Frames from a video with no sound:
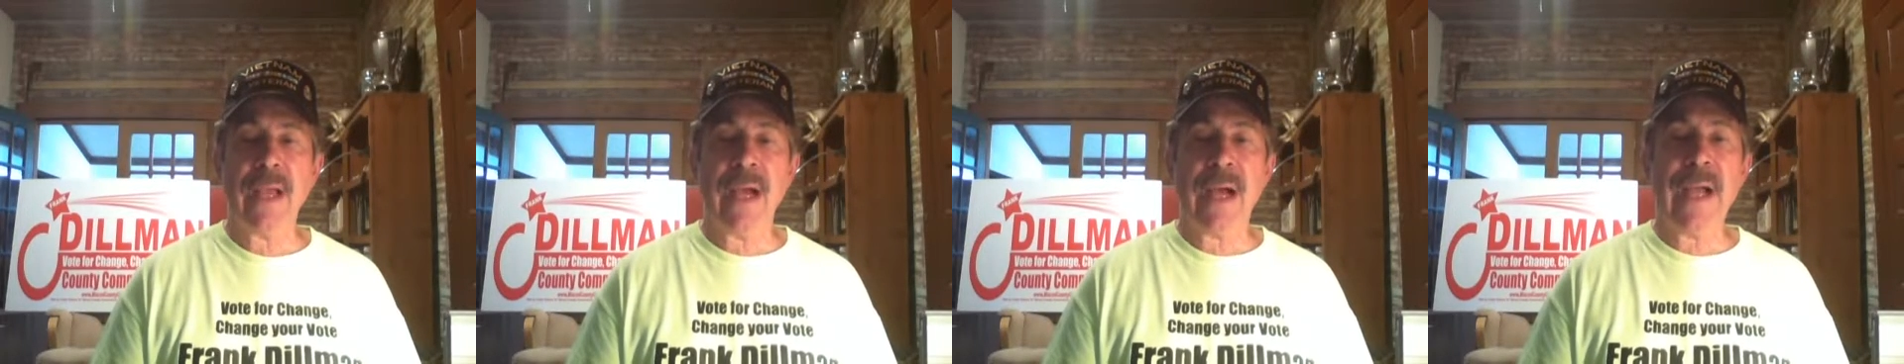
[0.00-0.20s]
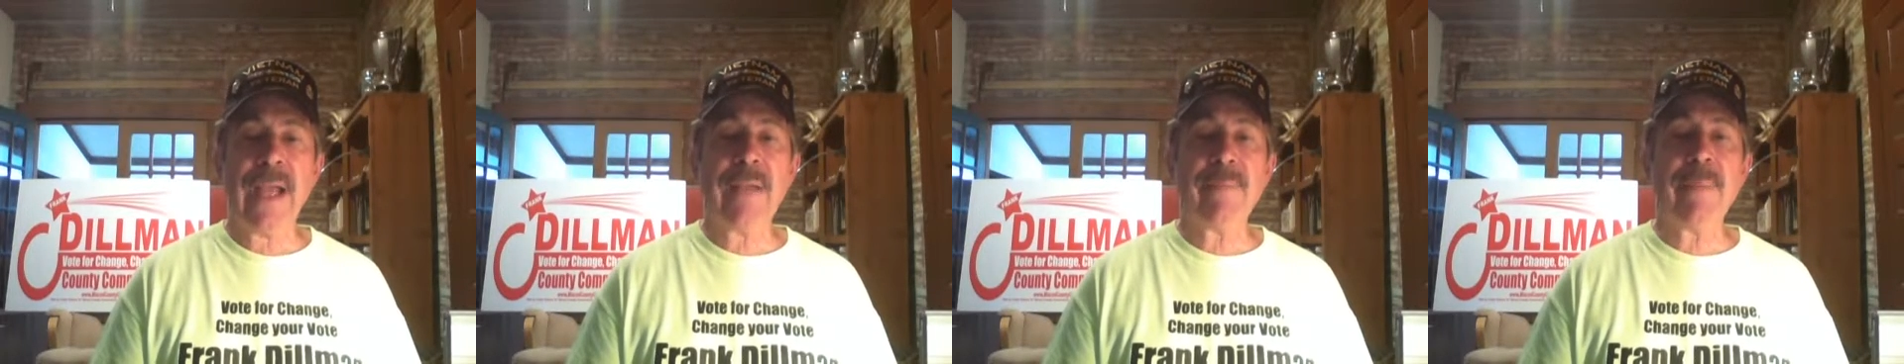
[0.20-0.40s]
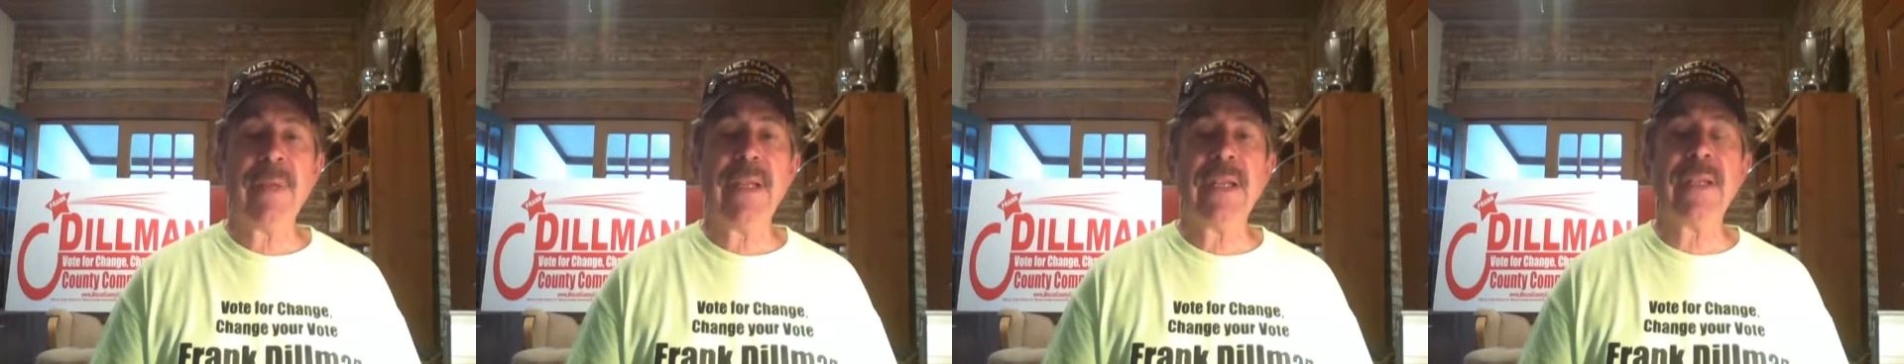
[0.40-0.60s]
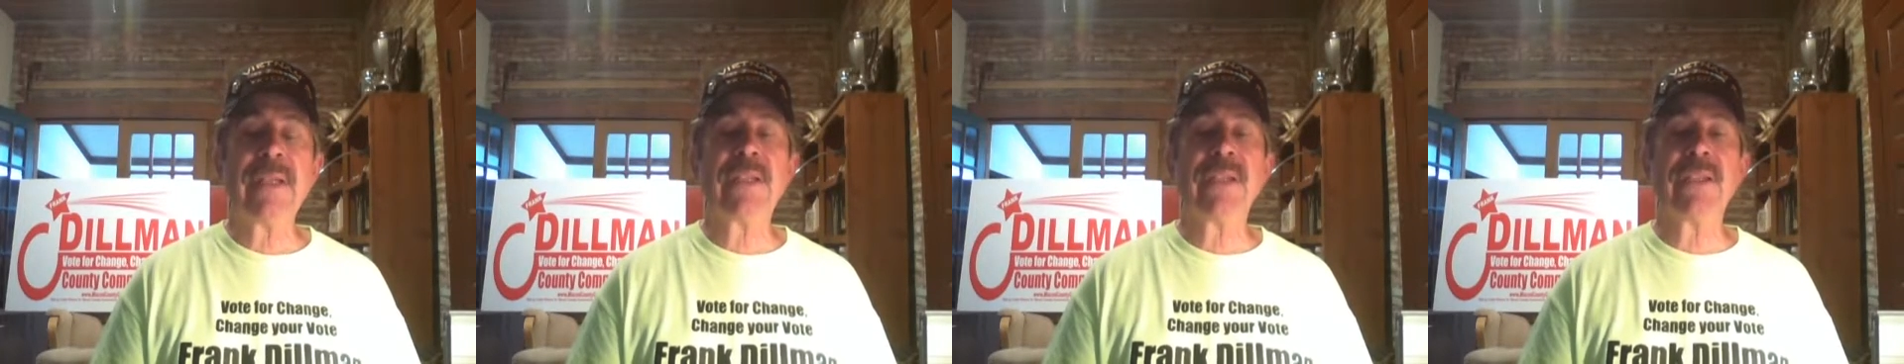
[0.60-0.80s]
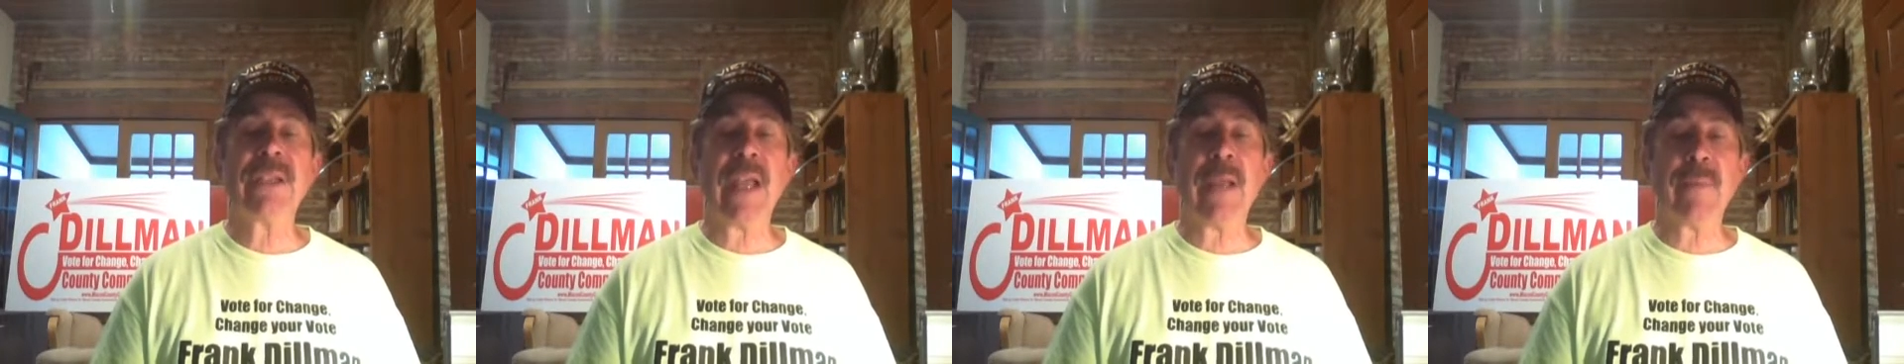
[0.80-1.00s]
I have been
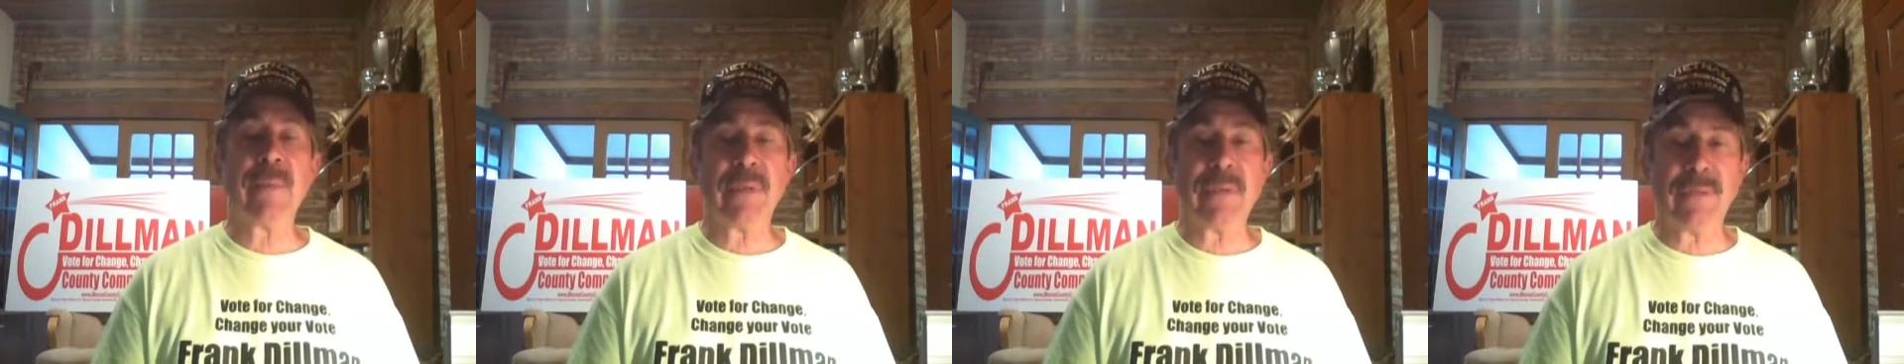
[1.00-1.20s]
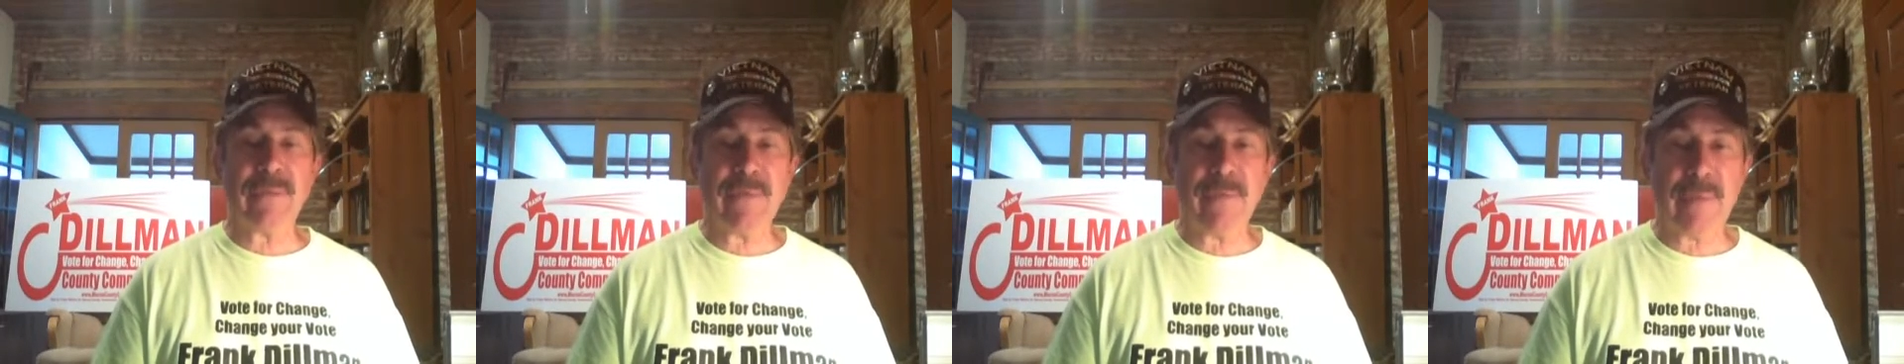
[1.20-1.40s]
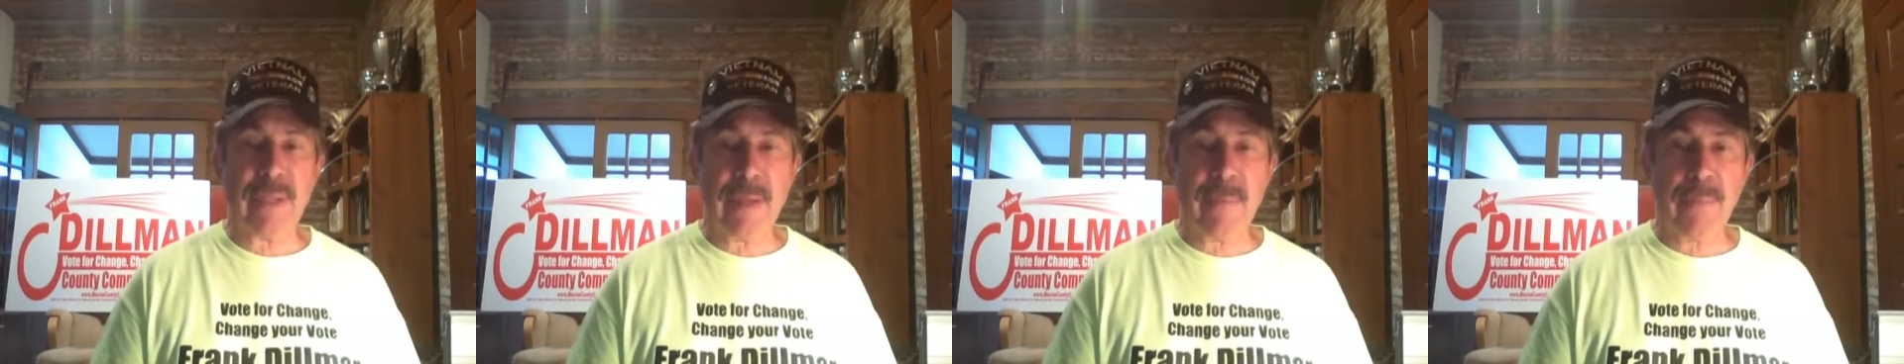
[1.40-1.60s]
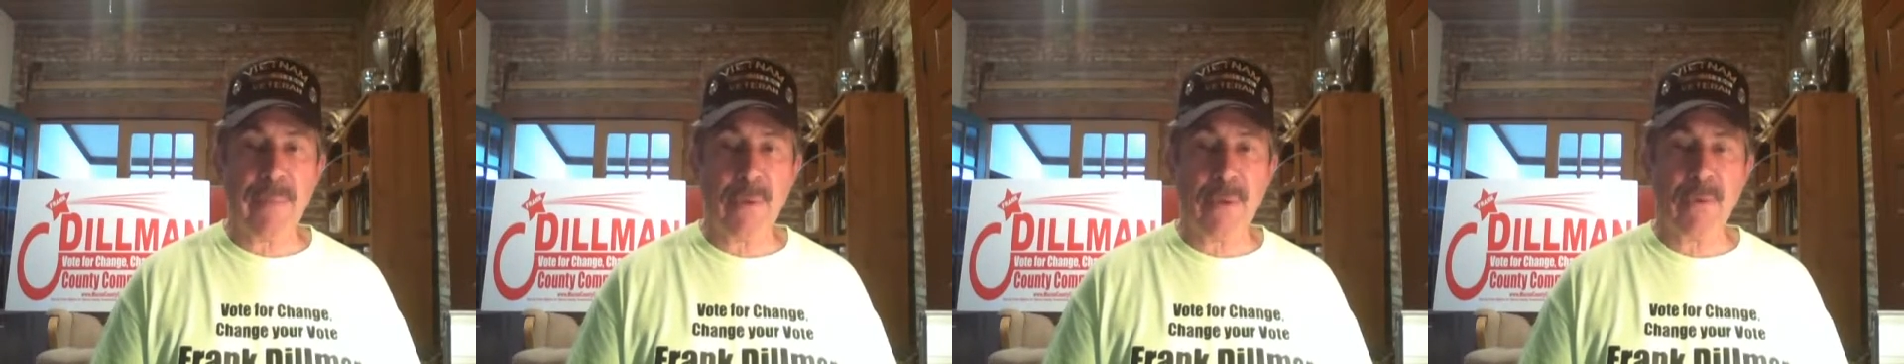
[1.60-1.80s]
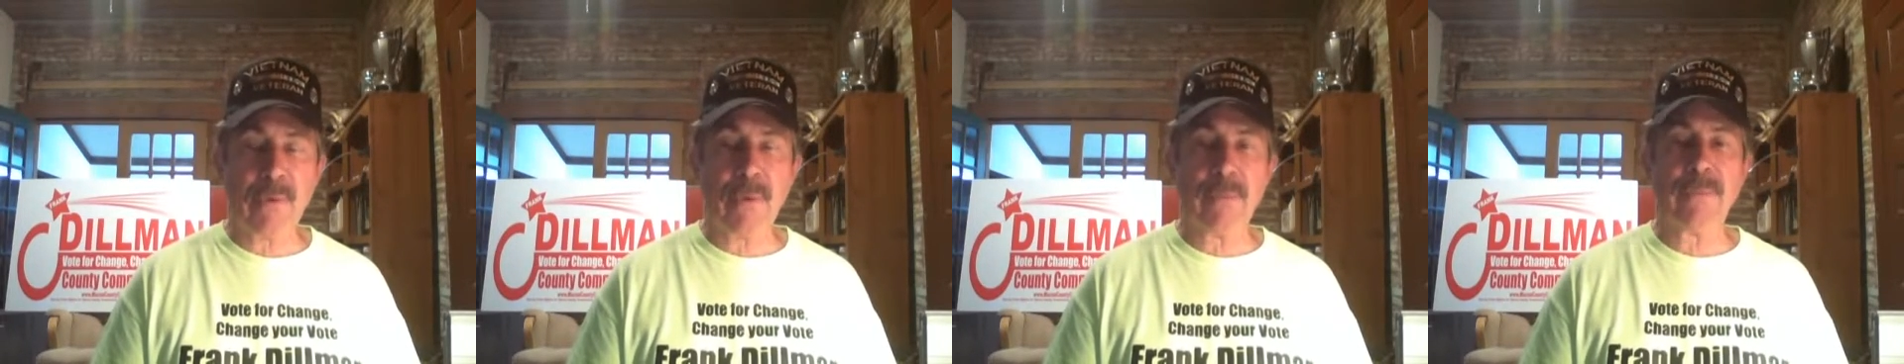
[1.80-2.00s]
exempt from that
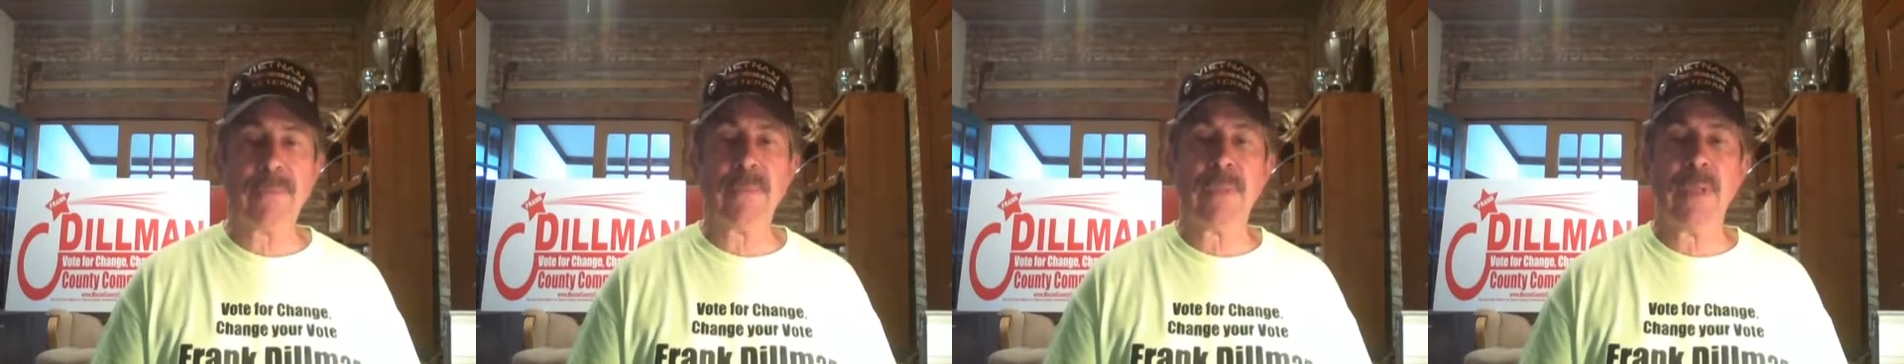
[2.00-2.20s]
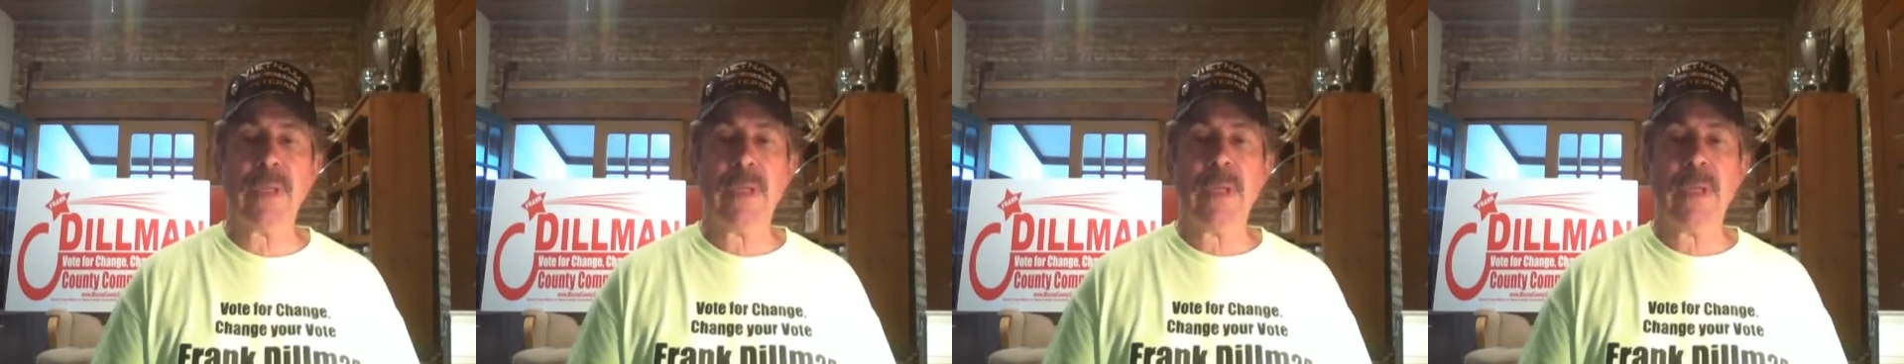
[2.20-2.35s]
program